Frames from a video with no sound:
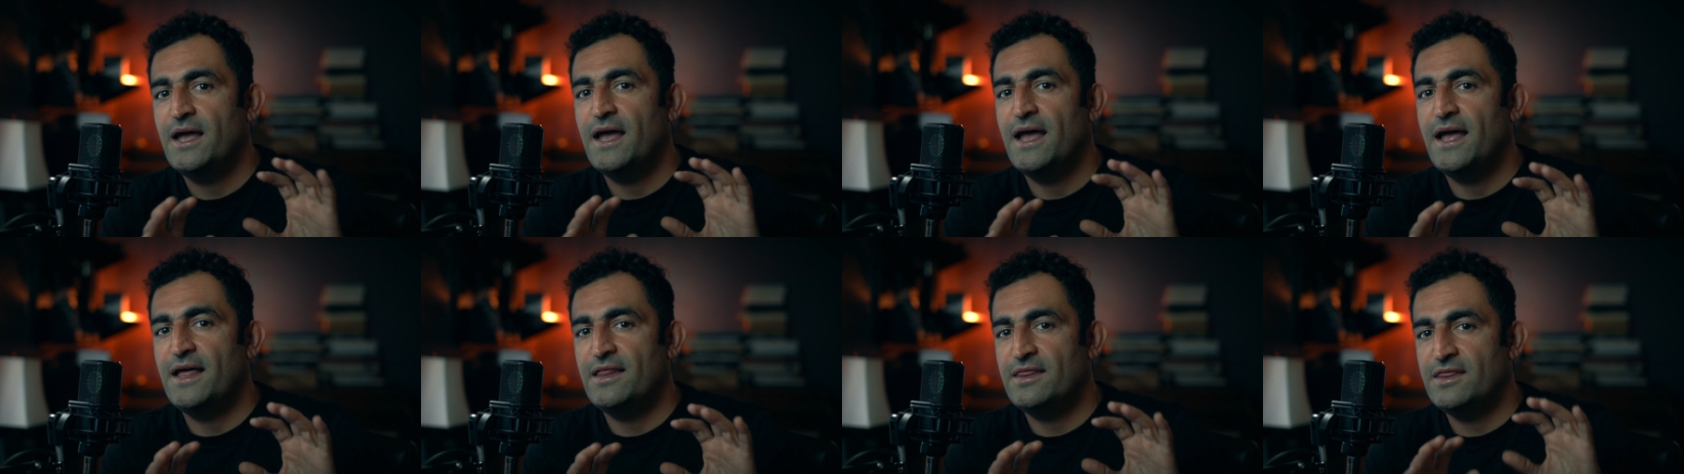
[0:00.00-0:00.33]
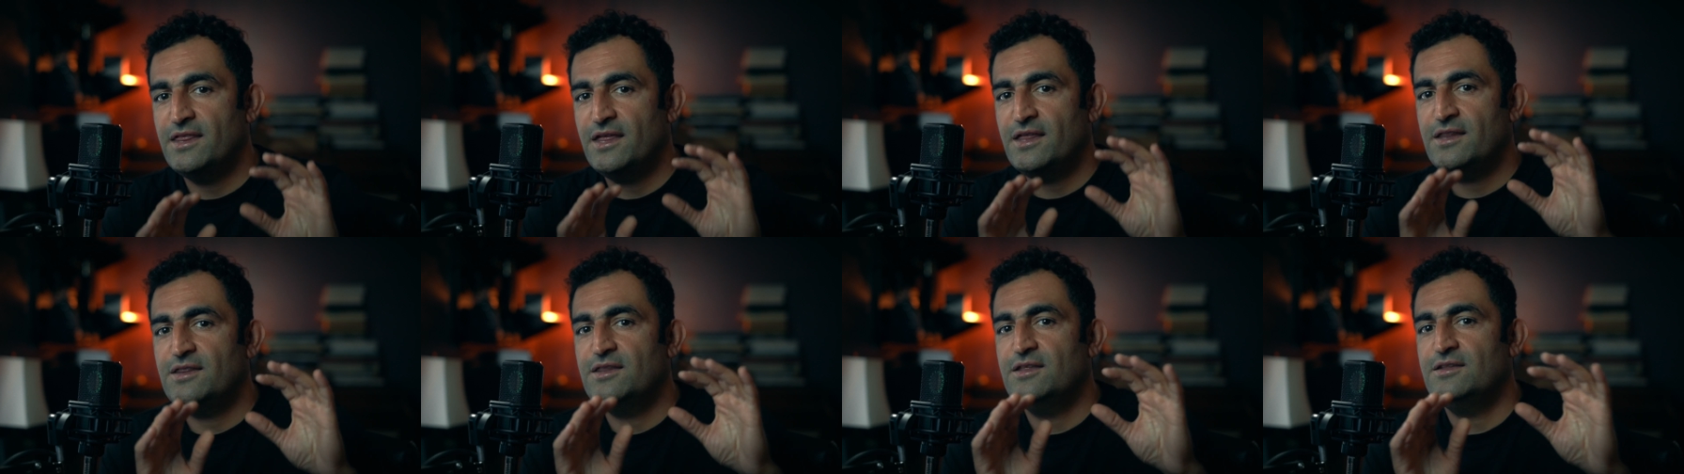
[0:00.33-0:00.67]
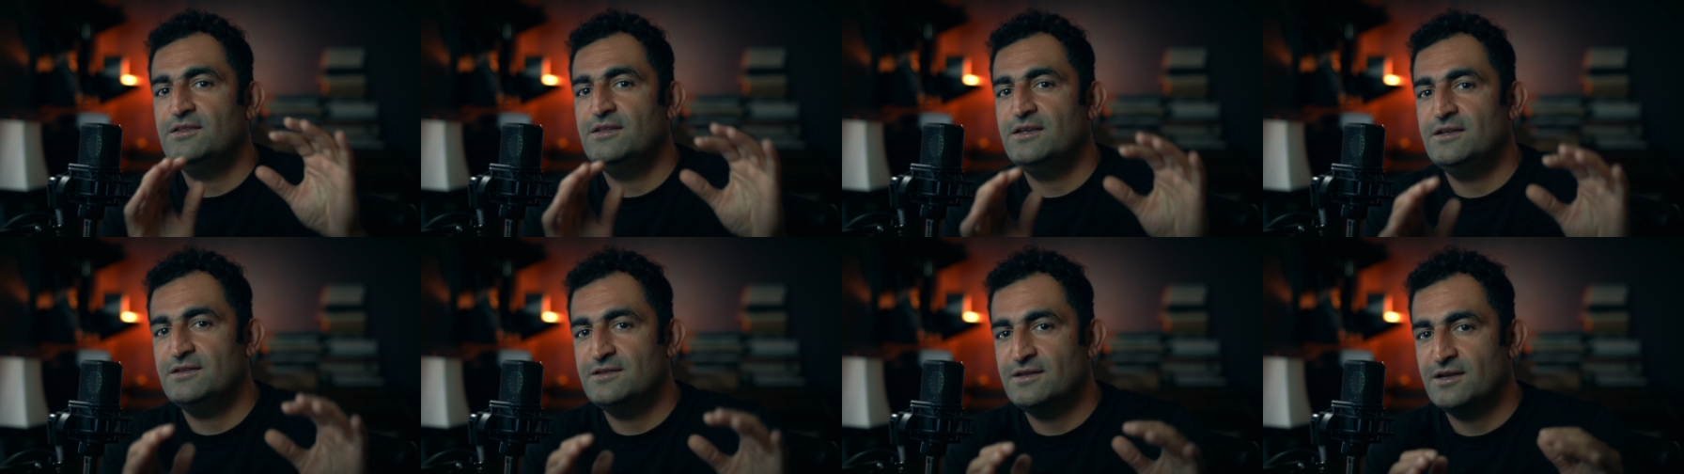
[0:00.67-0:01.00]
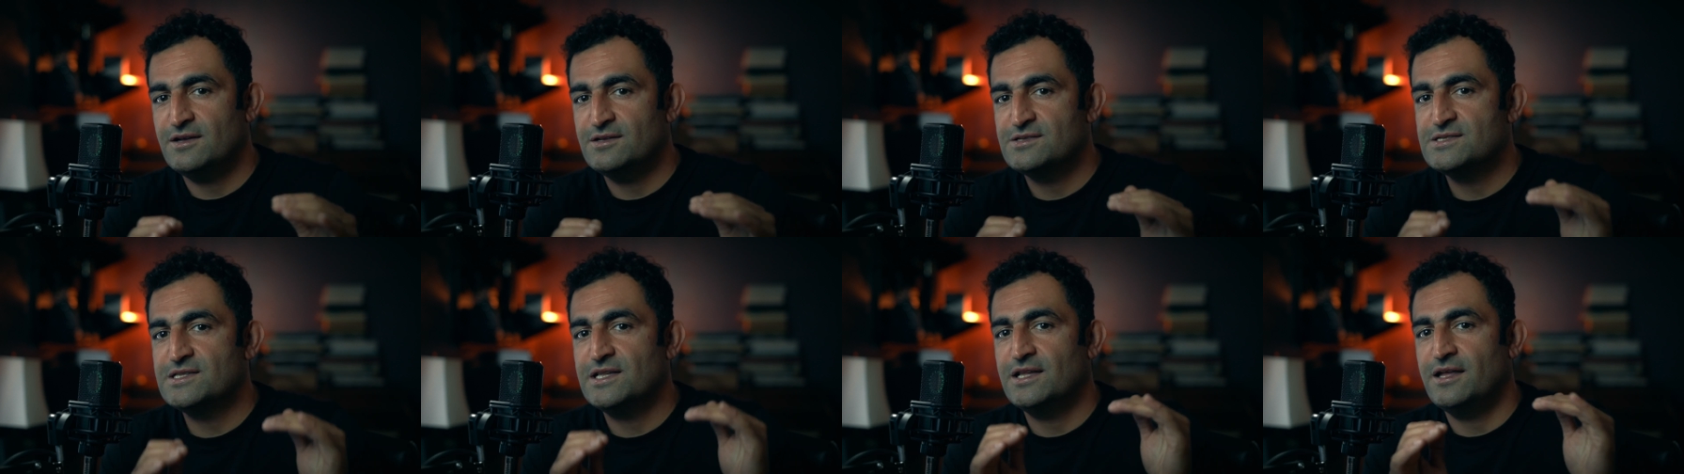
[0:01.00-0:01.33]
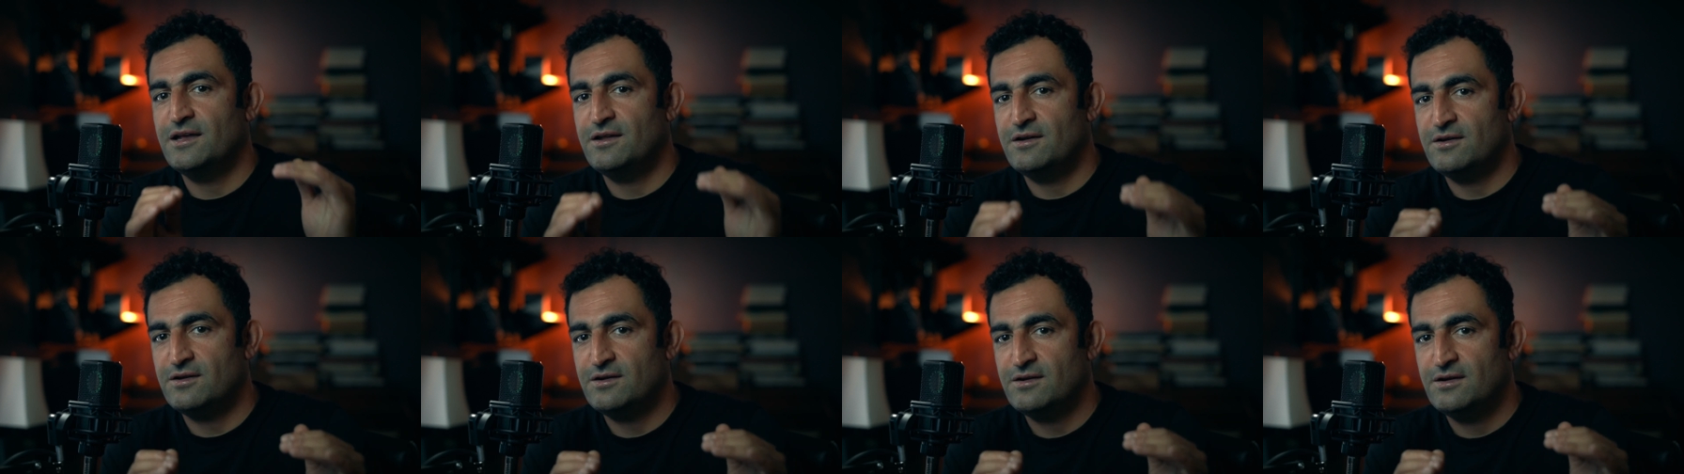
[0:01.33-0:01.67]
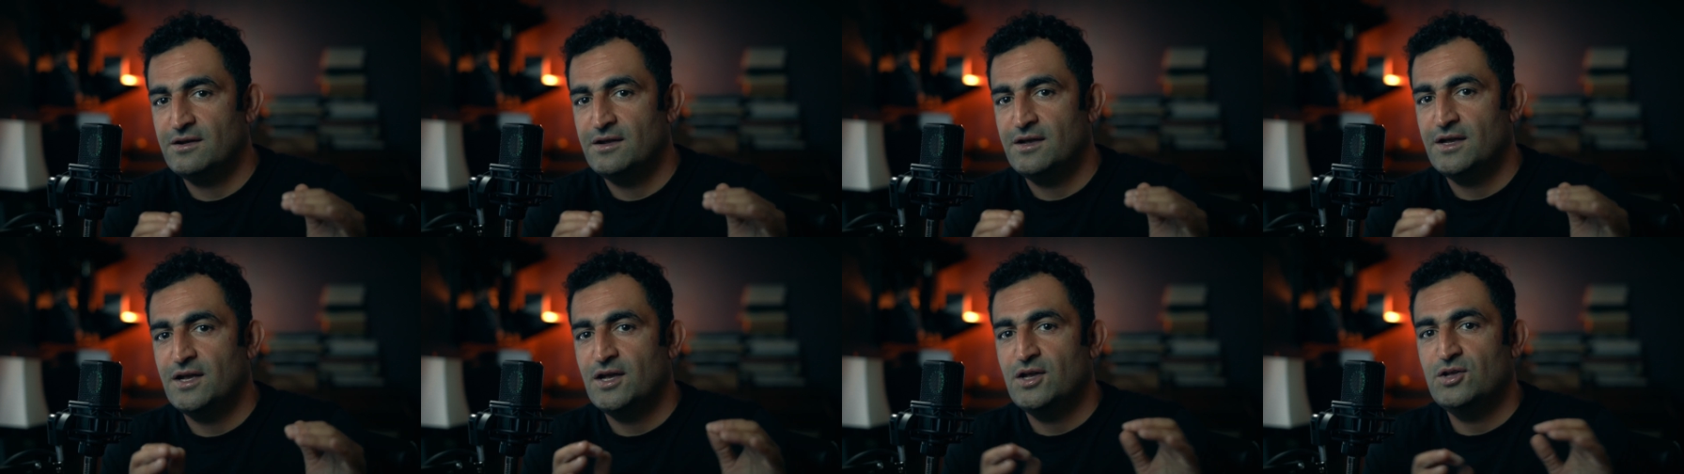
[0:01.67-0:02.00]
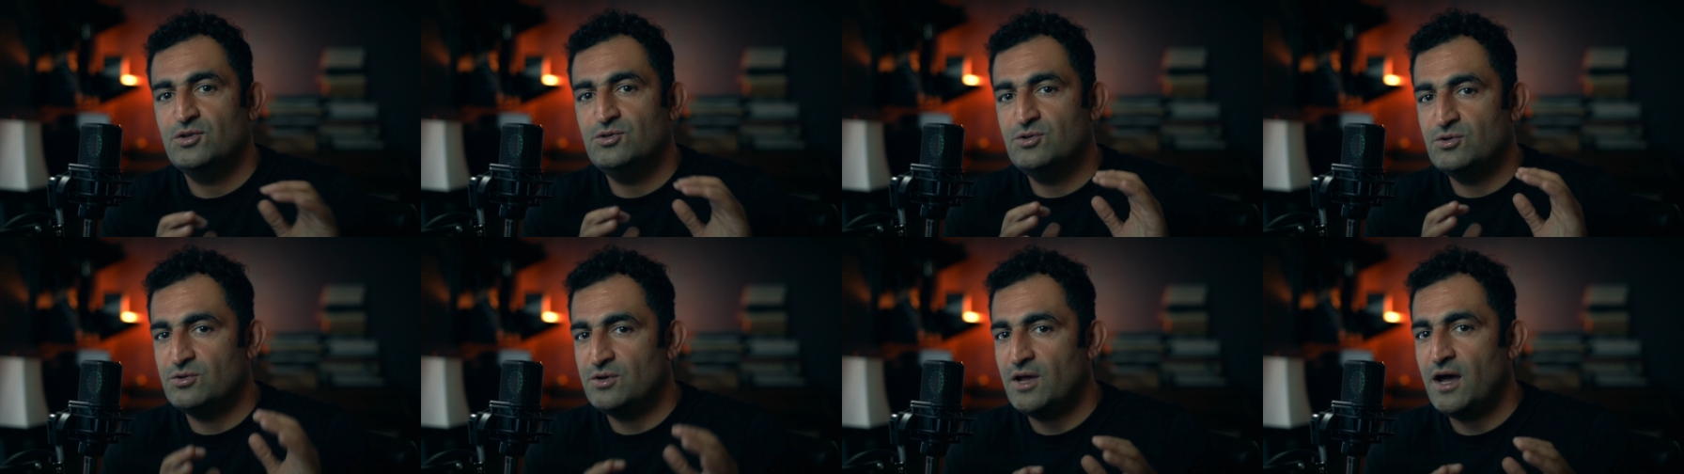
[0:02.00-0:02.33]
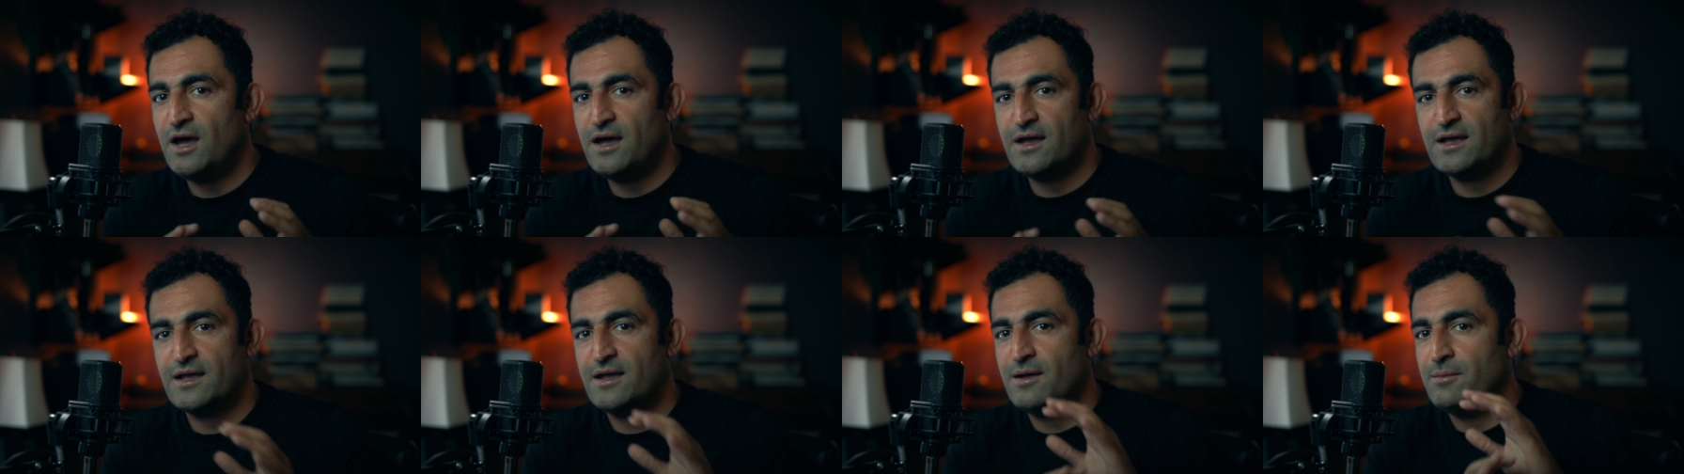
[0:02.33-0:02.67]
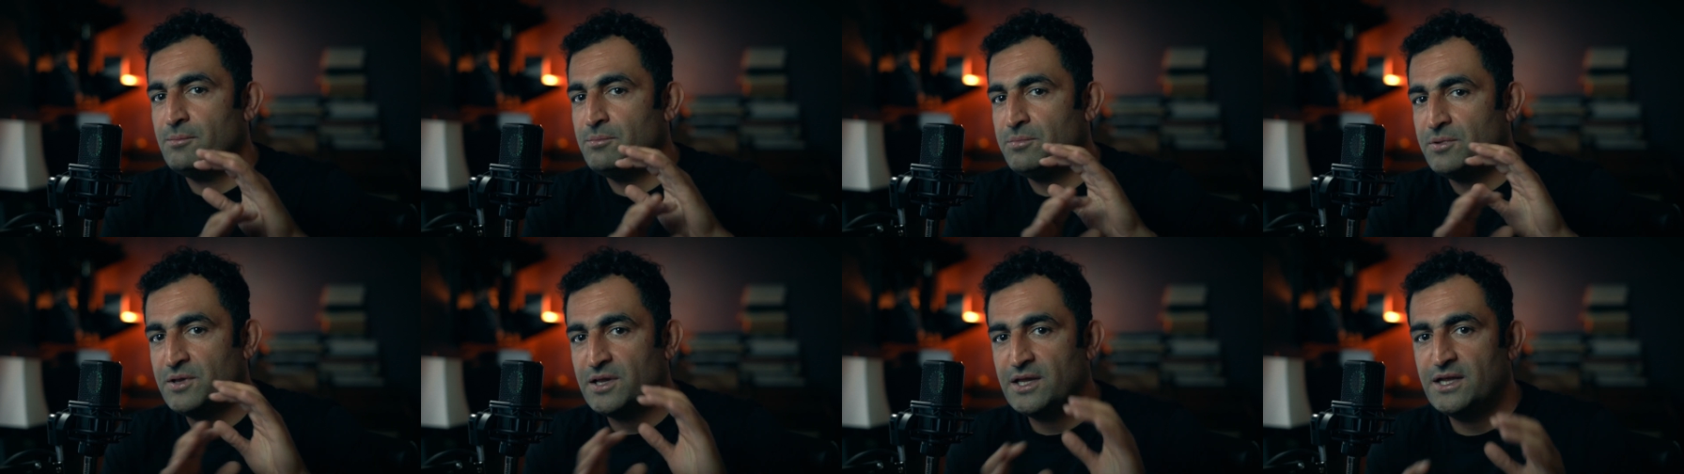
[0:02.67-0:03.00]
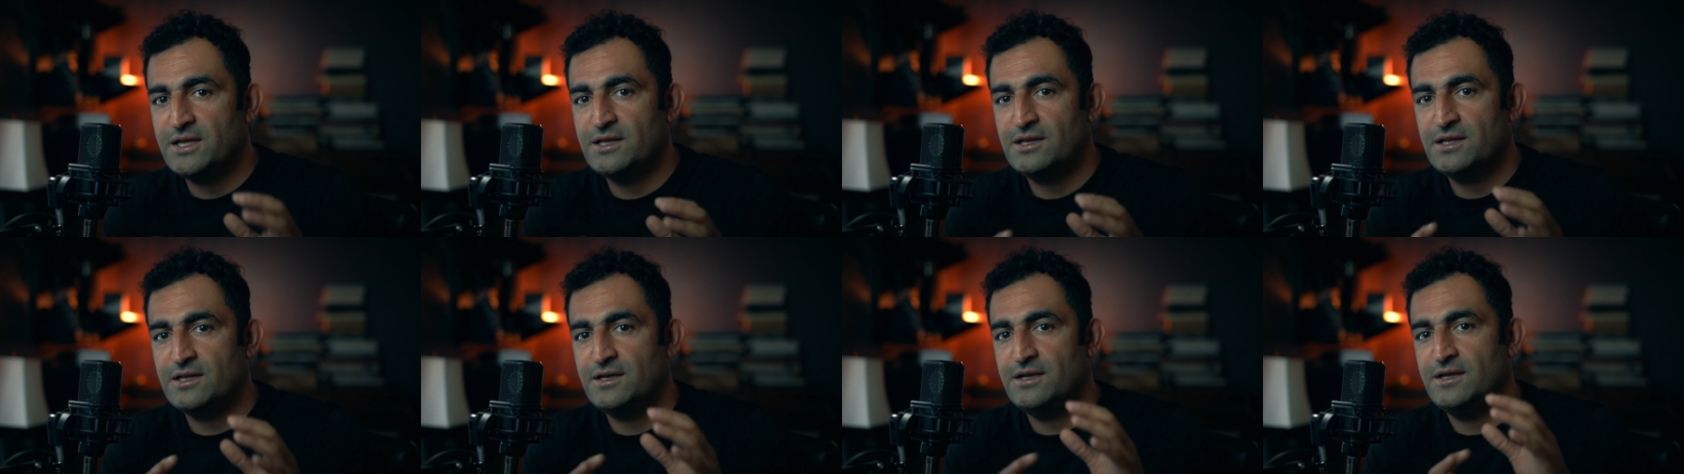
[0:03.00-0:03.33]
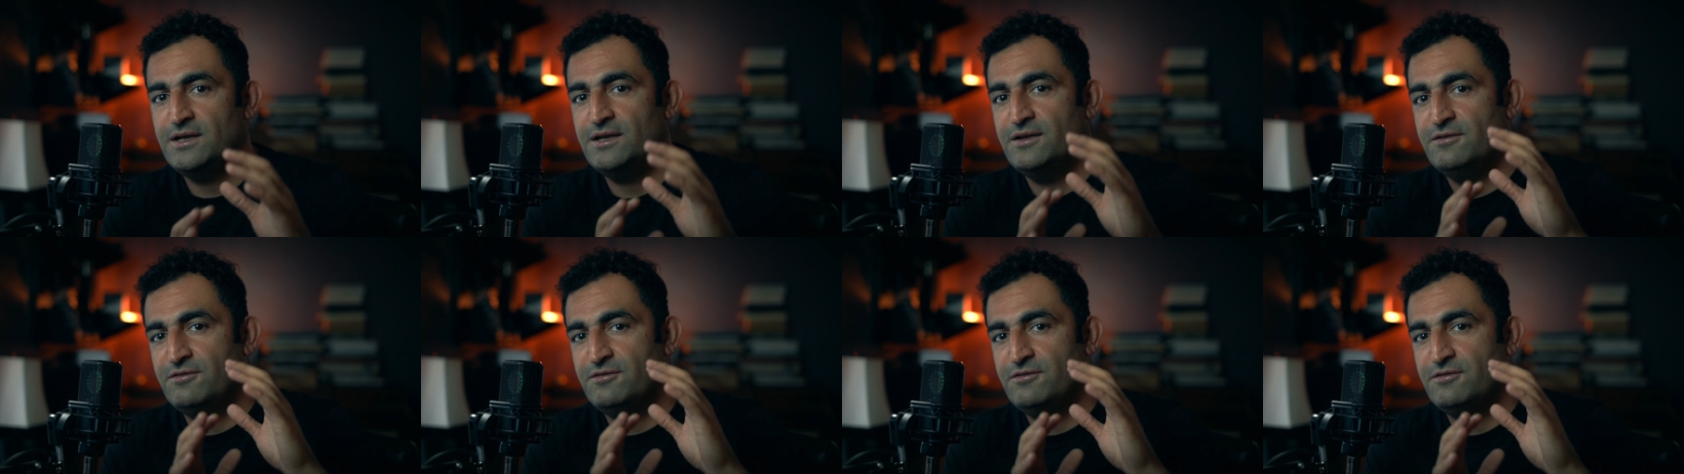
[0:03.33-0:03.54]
and then the details later. Do not completely